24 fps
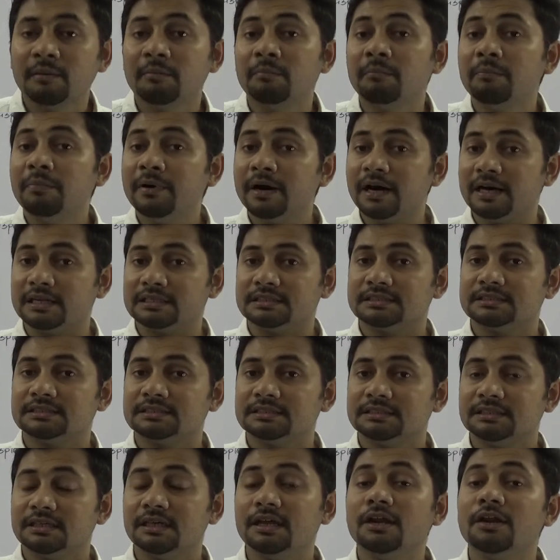
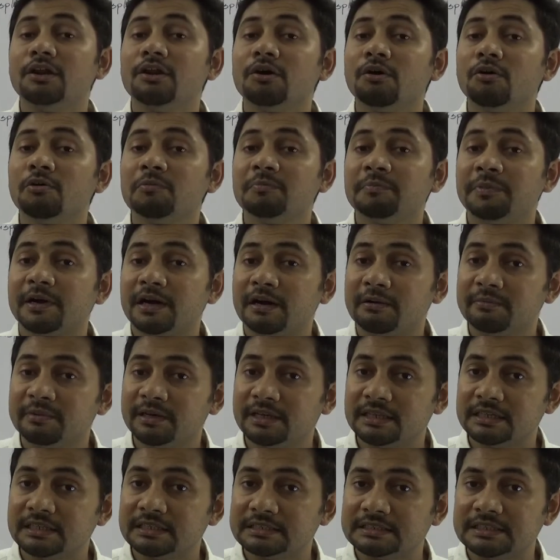but no
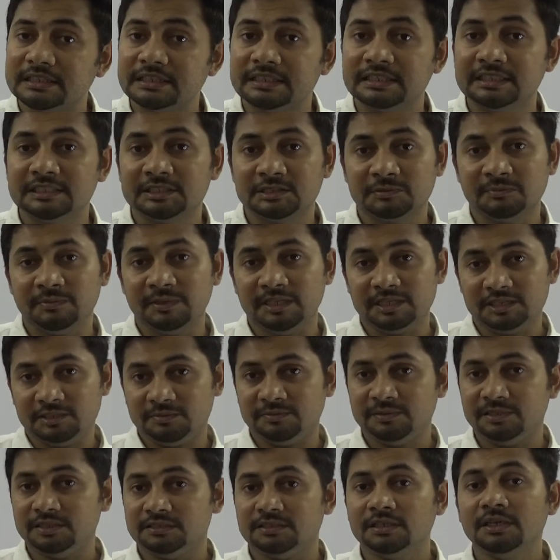permanent
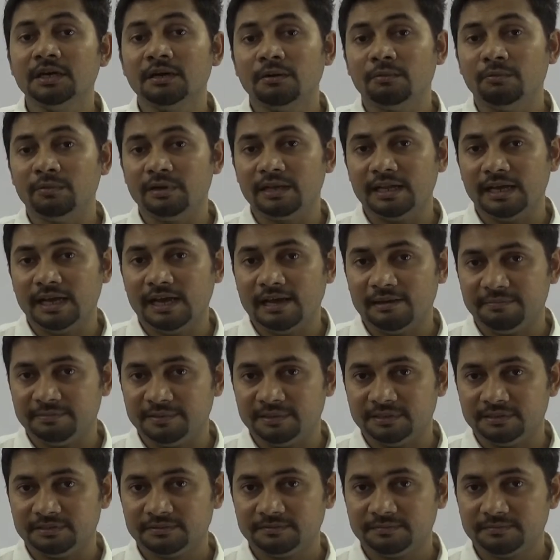displacement will
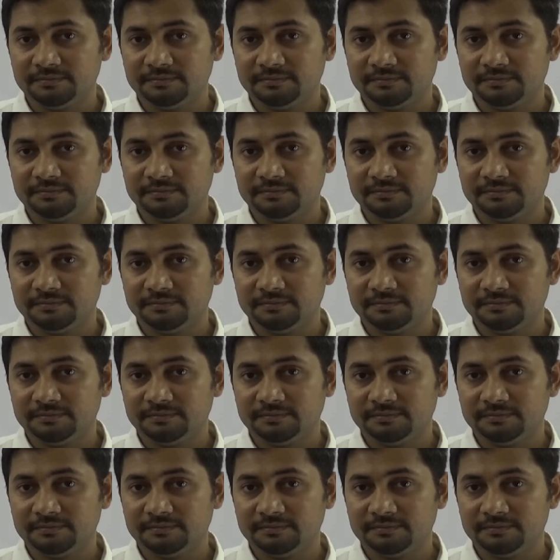happen.